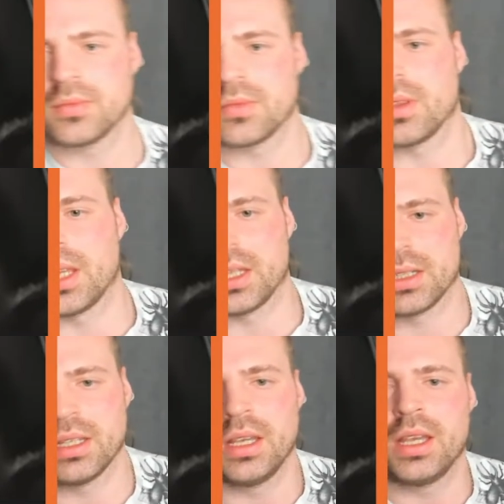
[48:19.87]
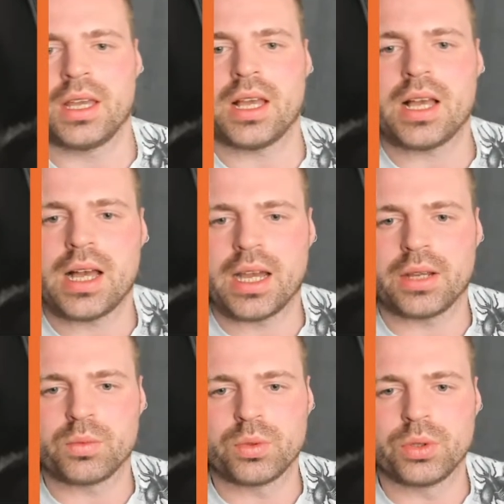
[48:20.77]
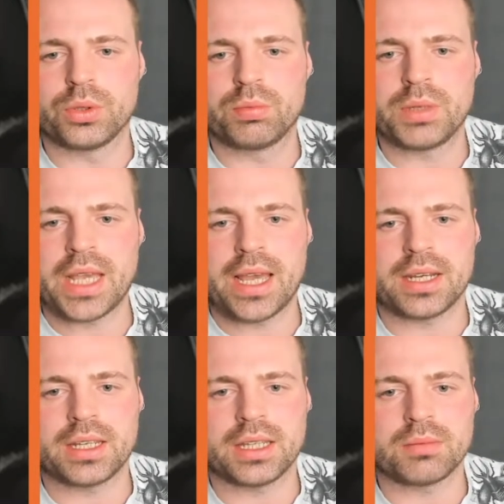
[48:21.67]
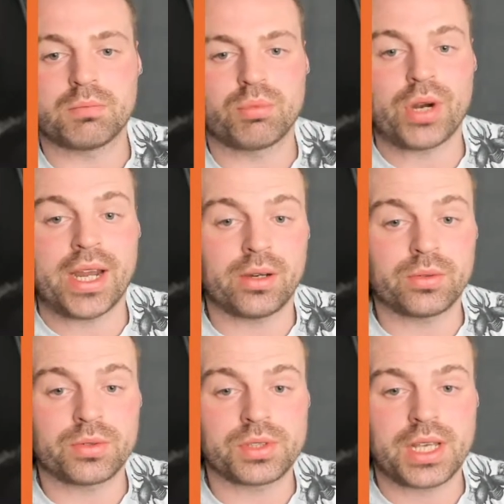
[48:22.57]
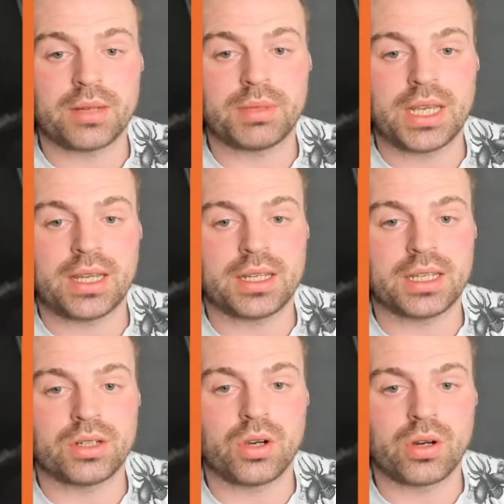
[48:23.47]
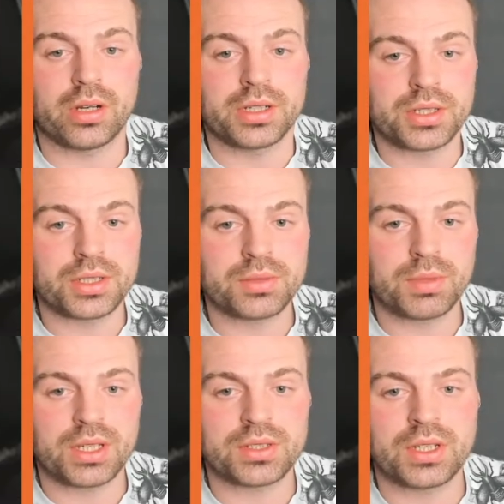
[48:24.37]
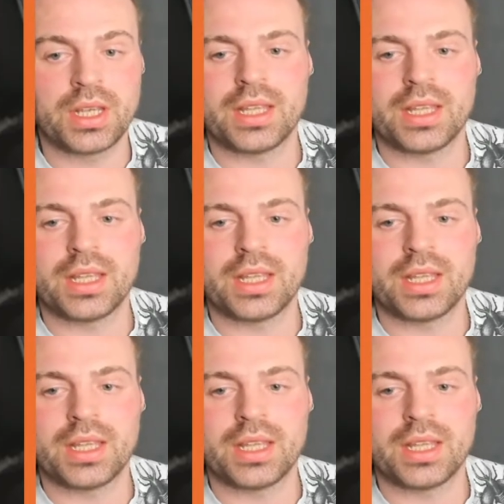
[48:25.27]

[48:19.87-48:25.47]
then I would be adding in browns, I'd be adding in oranges, because